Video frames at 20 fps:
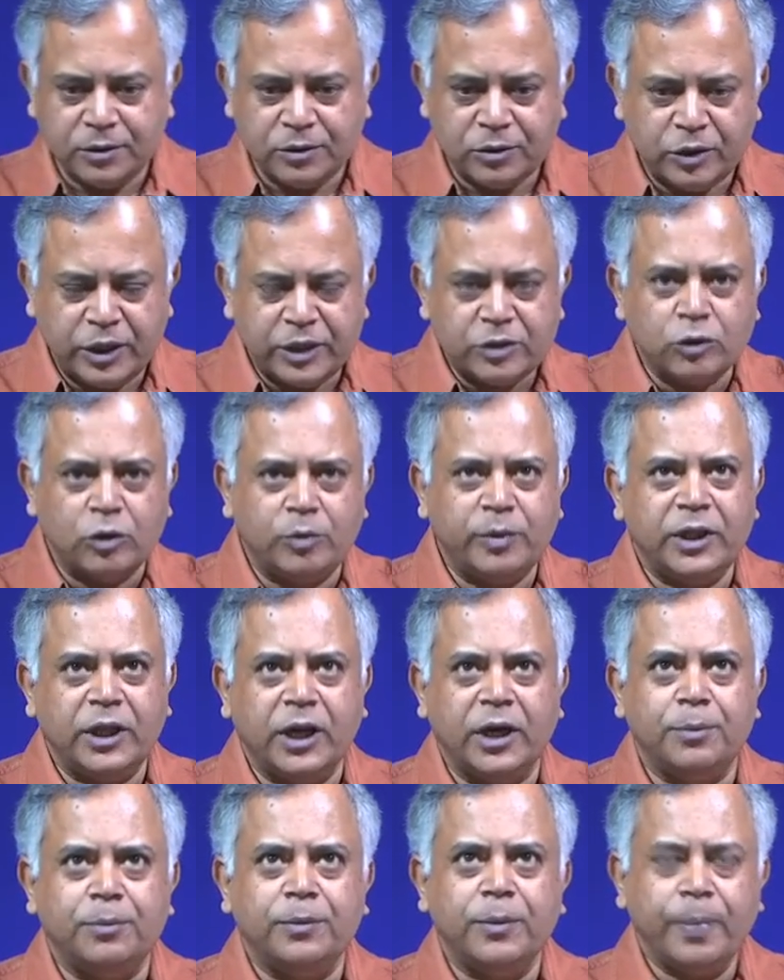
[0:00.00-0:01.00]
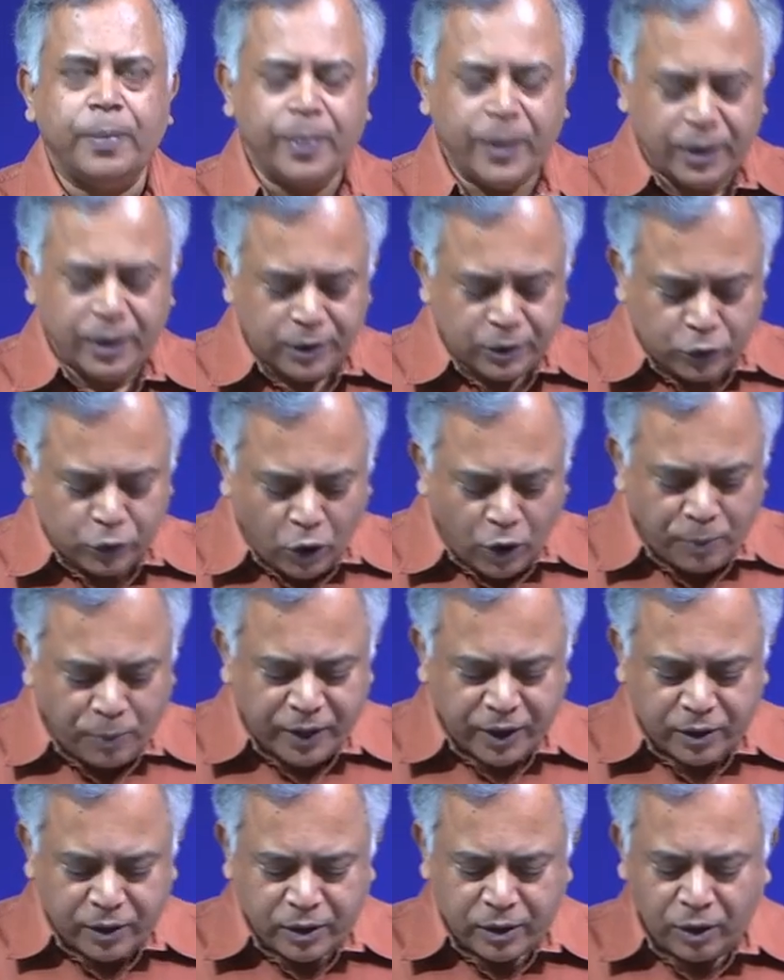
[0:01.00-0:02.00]
This will be the
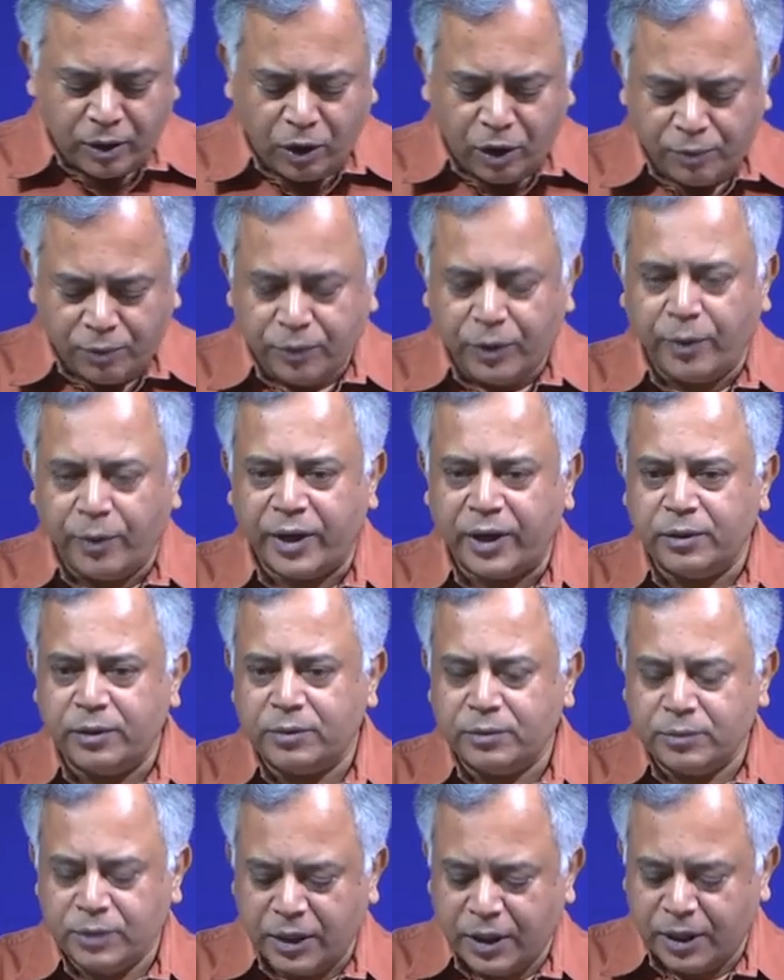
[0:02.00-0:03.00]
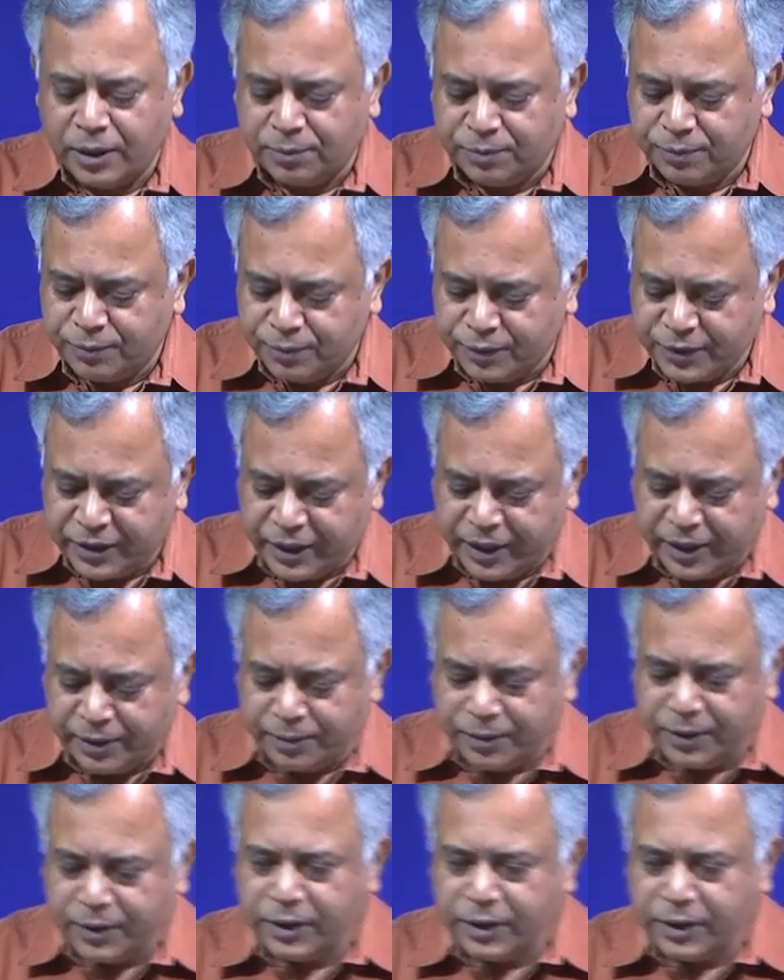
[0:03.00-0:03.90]
topic of our say